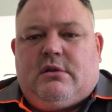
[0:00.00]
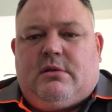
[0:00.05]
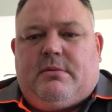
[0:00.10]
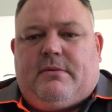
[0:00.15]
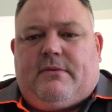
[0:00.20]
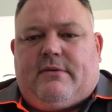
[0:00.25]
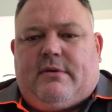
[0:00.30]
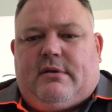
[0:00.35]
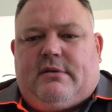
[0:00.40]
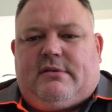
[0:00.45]
To
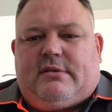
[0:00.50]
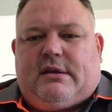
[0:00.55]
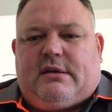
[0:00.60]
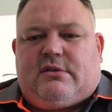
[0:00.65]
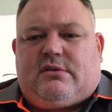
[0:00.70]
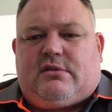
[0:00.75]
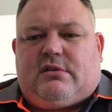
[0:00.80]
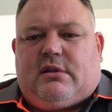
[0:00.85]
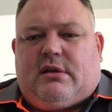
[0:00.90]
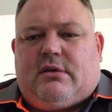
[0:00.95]
prevent
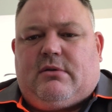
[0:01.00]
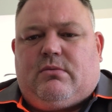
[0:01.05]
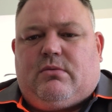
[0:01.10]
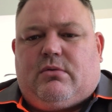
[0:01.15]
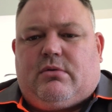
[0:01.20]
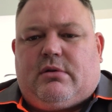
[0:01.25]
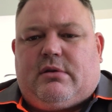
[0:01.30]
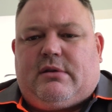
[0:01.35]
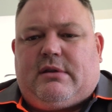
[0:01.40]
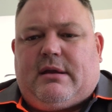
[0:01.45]
such slow
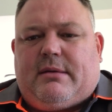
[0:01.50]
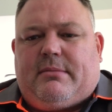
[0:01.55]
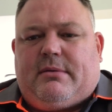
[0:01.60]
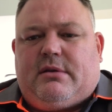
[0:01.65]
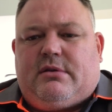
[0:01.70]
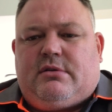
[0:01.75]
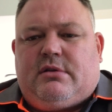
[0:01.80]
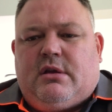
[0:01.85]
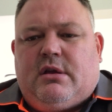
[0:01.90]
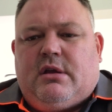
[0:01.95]
water
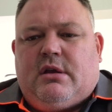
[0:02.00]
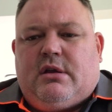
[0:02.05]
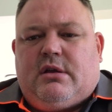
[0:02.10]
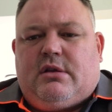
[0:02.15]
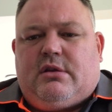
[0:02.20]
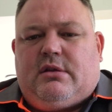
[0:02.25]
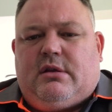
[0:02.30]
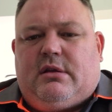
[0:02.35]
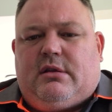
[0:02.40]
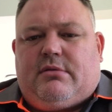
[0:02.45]
damage,
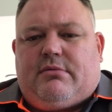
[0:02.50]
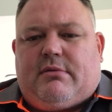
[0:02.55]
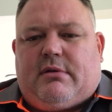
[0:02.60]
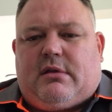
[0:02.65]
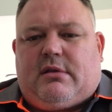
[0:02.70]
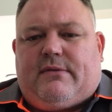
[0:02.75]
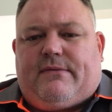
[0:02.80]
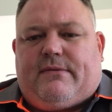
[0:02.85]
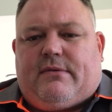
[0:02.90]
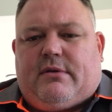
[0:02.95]
you need to
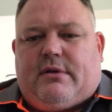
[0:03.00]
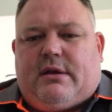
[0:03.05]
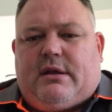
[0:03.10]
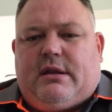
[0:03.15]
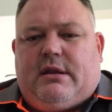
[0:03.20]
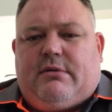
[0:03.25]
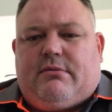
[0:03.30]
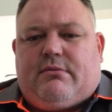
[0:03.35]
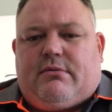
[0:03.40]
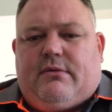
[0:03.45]
rectify
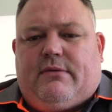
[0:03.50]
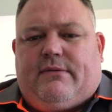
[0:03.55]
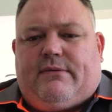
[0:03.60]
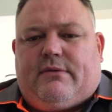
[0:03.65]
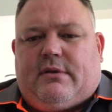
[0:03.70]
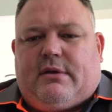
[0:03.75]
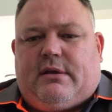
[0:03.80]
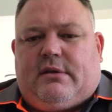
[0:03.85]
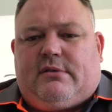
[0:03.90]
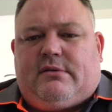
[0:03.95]
any roof
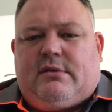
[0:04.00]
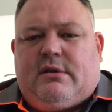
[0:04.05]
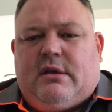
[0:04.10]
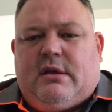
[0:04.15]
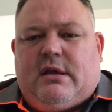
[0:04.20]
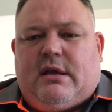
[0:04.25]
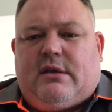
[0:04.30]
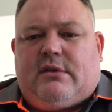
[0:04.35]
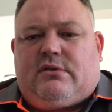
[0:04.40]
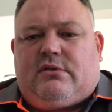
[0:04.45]
leaks
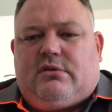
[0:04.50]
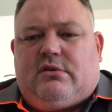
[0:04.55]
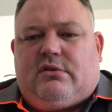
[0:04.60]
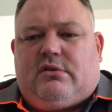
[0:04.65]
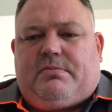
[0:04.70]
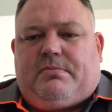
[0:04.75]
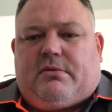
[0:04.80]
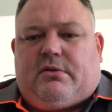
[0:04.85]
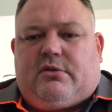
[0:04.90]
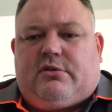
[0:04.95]
as soon
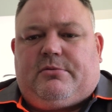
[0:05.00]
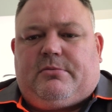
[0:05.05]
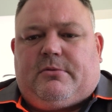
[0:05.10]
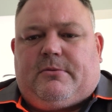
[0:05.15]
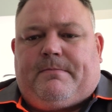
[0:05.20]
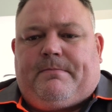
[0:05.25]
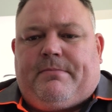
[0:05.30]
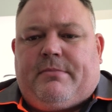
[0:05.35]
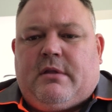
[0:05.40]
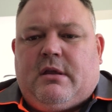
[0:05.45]
as possible.